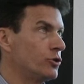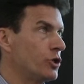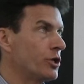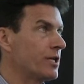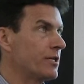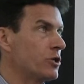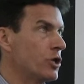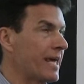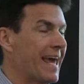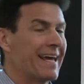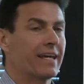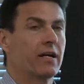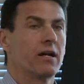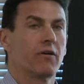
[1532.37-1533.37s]
you, you
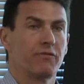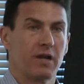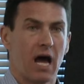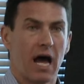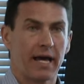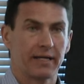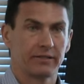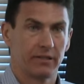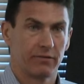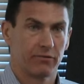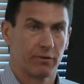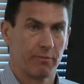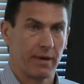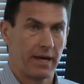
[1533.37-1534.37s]
can't get enough niacin
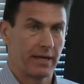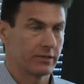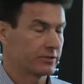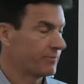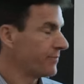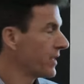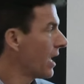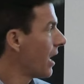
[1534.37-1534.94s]
from maize